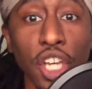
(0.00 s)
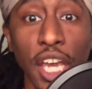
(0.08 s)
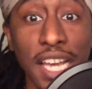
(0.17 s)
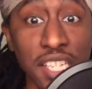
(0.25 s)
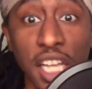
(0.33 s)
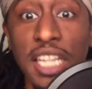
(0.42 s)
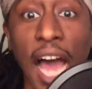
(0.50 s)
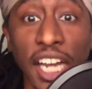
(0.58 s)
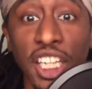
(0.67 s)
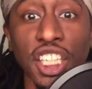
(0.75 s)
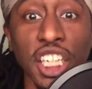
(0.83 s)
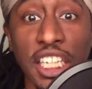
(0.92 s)
It's a lot
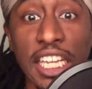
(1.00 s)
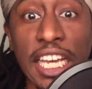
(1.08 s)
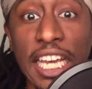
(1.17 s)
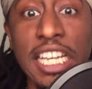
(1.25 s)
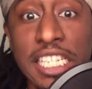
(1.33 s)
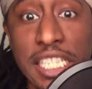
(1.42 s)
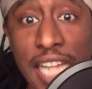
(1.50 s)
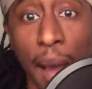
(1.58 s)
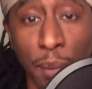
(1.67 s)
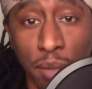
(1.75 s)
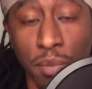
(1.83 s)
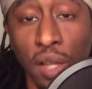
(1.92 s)
of good
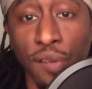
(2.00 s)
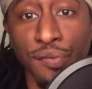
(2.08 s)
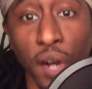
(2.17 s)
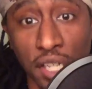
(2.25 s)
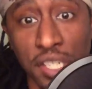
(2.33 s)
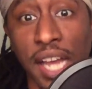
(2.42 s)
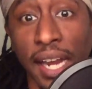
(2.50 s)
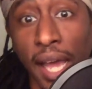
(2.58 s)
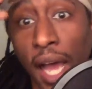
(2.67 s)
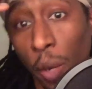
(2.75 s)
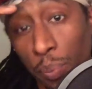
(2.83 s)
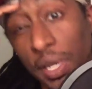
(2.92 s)
Islamic motherfuckers that'll
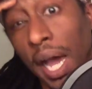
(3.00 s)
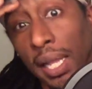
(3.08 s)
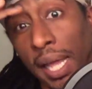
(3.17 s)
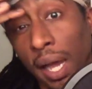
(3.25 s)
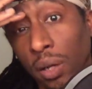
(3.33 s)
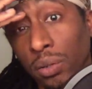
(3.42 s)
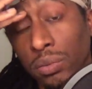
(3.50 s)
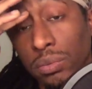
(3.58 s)
help y'all out.